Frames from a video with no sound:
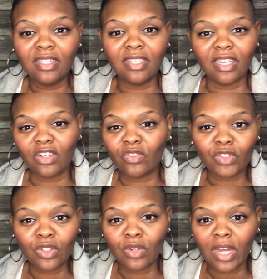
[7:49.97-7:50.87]
the
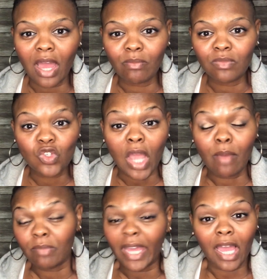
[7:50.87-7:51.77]
interview and
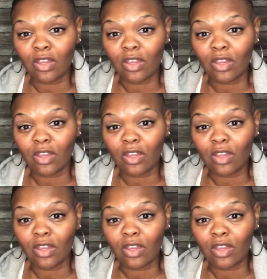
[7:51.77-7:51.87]
I'm like,